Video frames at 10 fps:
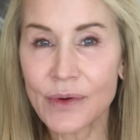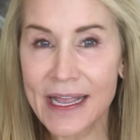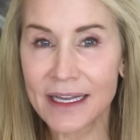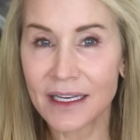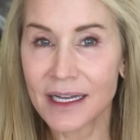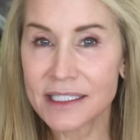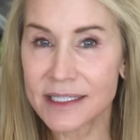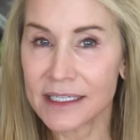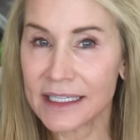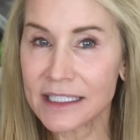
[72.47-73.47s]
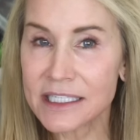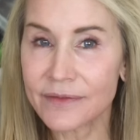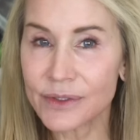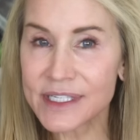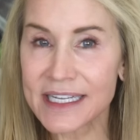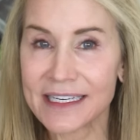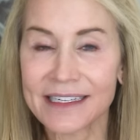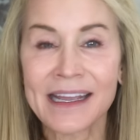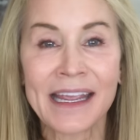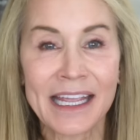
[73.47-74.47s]
you analyze the needs of your
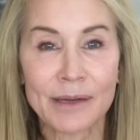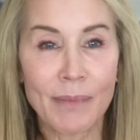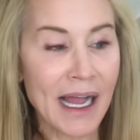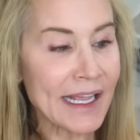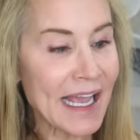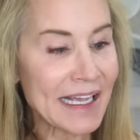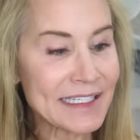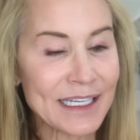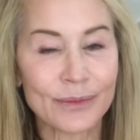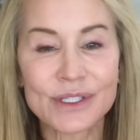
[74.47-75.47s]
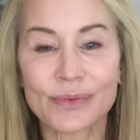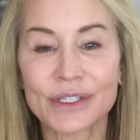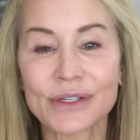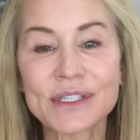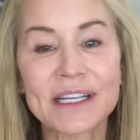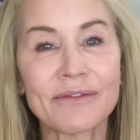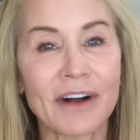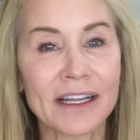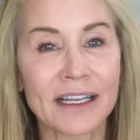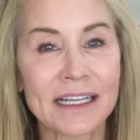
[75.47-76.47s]
skin in my case, it was reducing
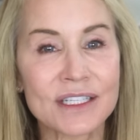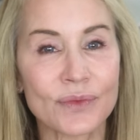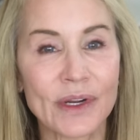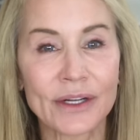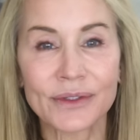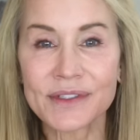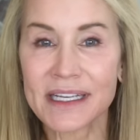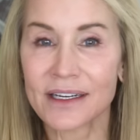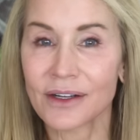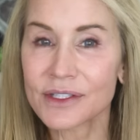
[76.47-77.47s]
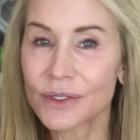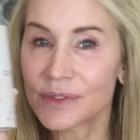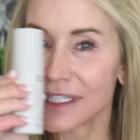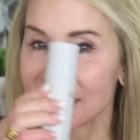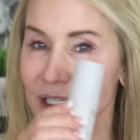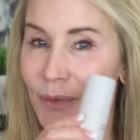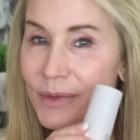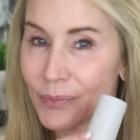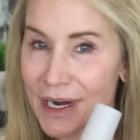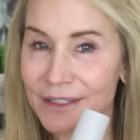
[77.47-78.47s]
fine lines and wrinkles and also dealing
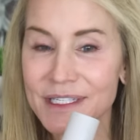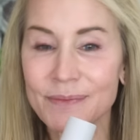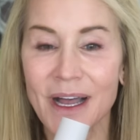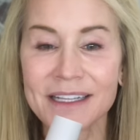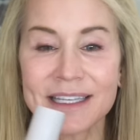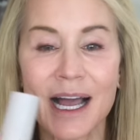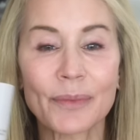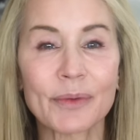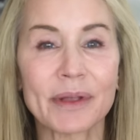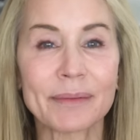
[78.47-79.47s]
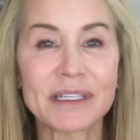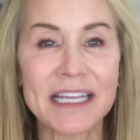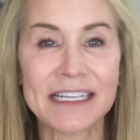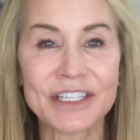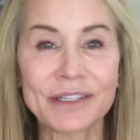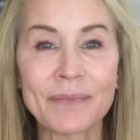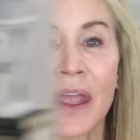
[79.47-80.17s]
with brown spots, hyperpigmentation.